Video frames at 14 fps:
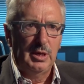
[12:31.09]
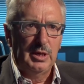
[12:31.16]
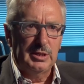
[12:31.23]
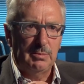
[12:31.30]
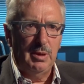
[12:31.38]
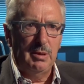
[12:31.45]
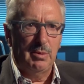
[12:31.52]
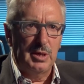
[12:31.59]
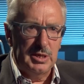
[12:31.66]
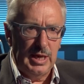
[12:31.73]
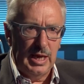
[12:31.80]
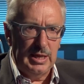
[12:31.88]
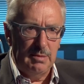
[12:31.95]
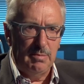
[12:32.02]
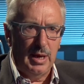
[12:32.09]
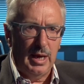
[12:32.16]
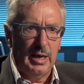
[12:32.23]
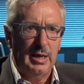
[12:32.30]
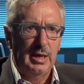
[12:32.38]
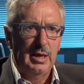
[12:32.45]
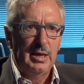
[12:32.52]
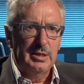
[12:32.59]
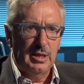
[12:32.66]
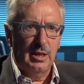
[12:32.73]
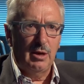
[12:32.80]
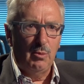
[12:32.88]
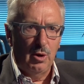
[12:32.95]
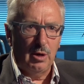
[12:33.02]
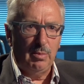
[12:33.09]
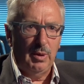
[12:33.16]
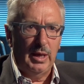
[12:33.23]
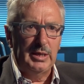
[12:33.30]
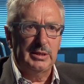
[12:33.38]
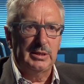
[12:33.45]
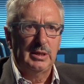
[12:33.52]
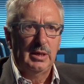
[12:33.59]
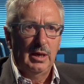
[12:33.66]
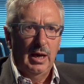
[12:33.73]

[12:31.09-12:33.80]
so that people can take them back to their workplace